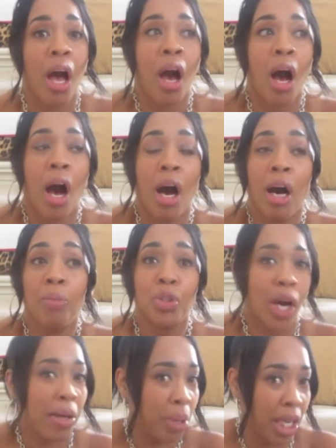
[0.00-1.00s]

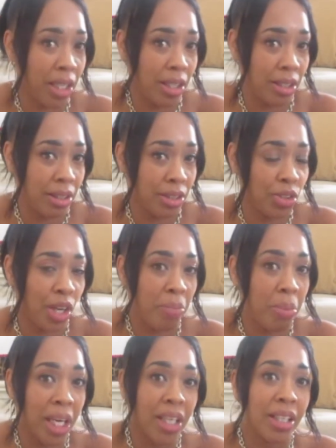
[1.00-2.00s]

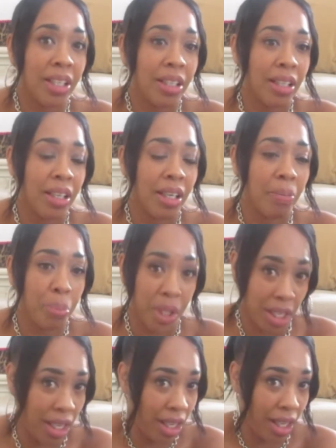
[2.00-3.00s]
Tribeca
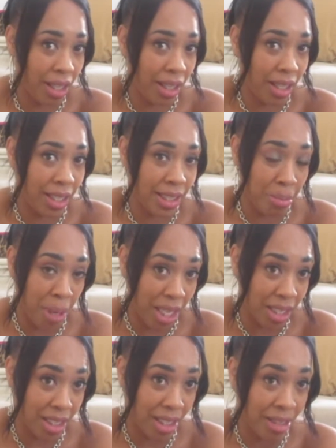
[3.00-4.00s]
Buckhead is
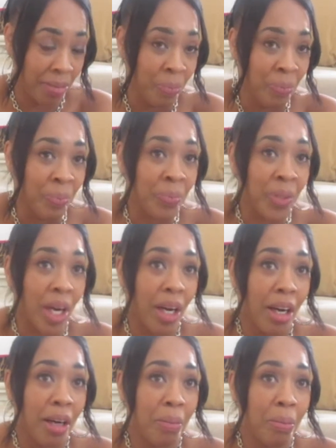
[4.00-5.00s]
amazing.
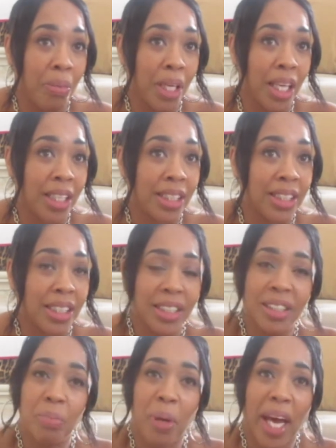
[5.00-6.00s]
It
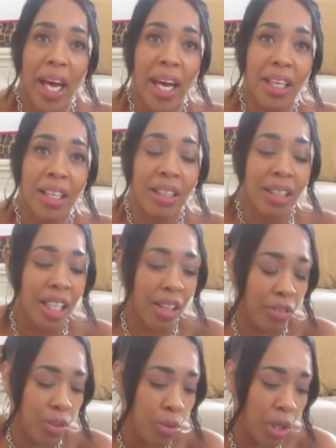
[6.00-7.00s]
sits back.
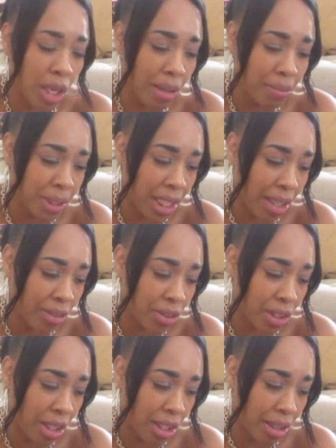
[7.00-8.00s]
If you come down,
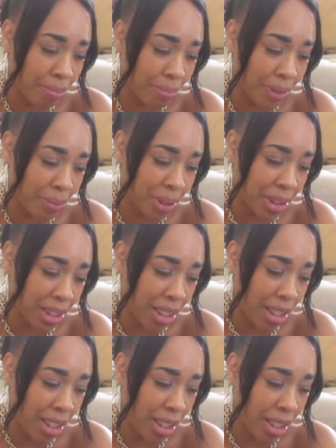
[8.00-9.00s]
let me
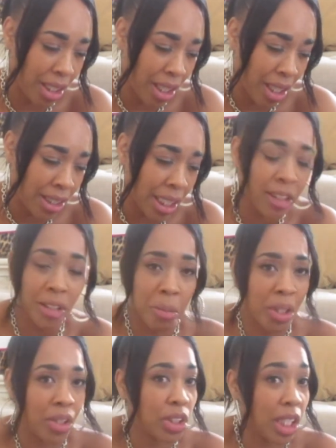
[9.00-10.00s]
see, that's going to
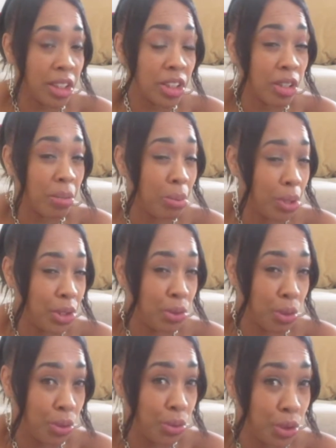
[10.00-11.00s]
be on Cheshire Bridge
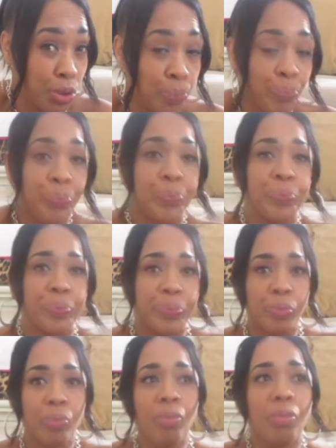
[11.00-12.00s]
Road too.
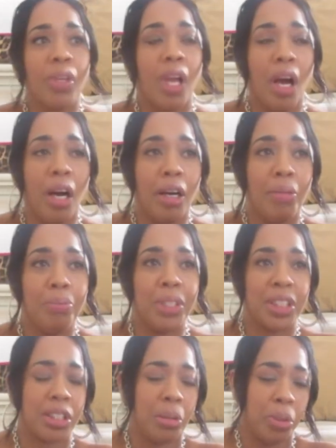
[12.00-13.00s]

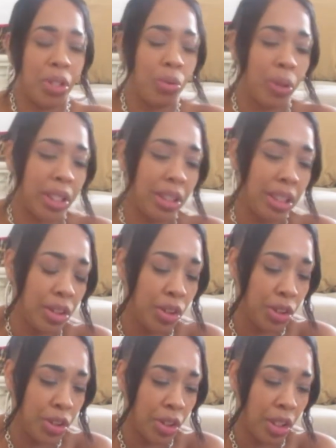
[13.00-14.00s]
It's going to be quickly
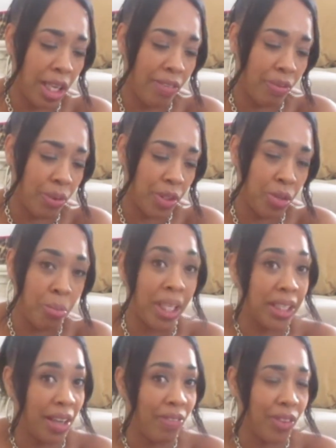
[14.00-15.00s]
to your left when you
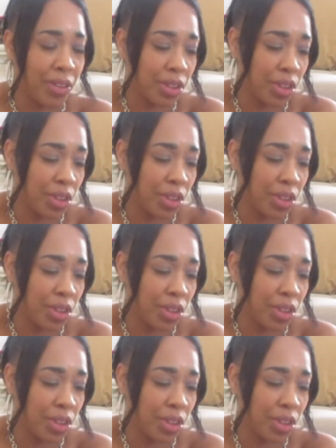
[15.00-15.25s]
make that first